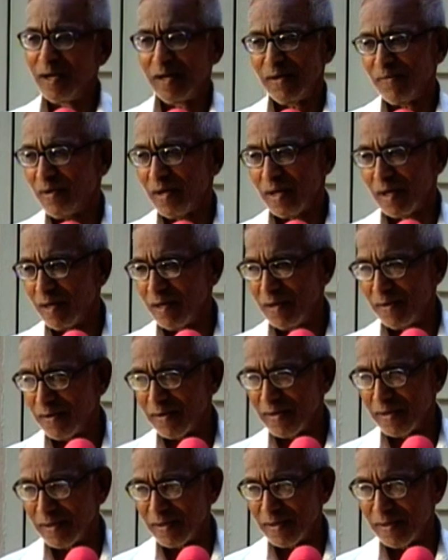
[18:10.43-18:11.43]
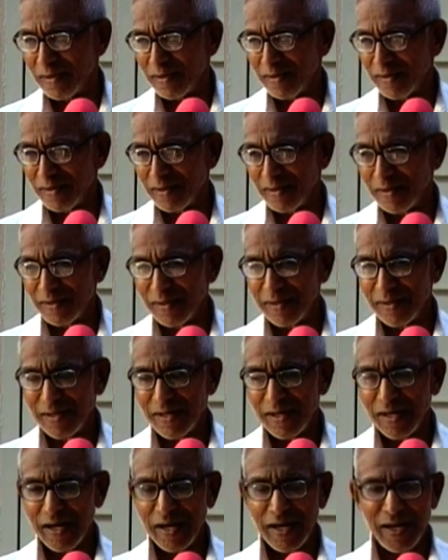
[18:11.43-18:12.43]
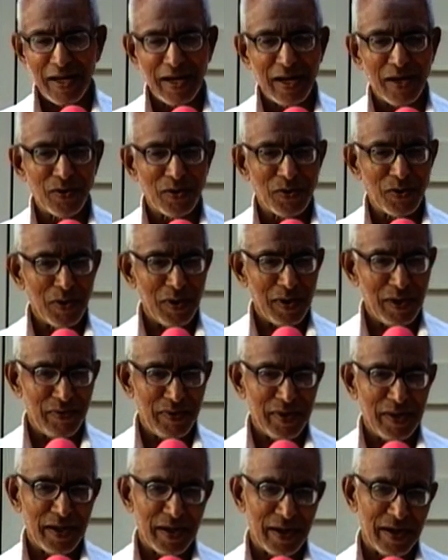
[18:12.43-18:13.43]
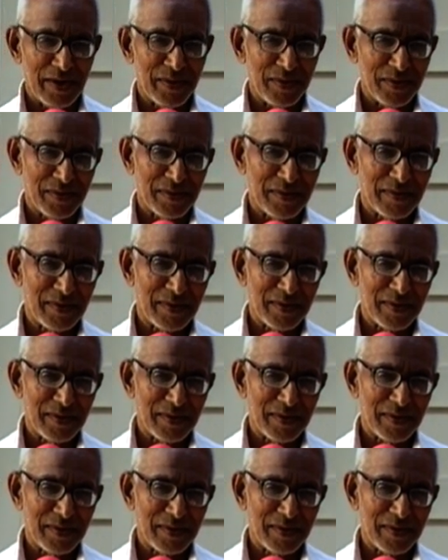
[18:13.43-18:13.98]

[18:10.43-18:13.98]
difficult. I have to live in a house.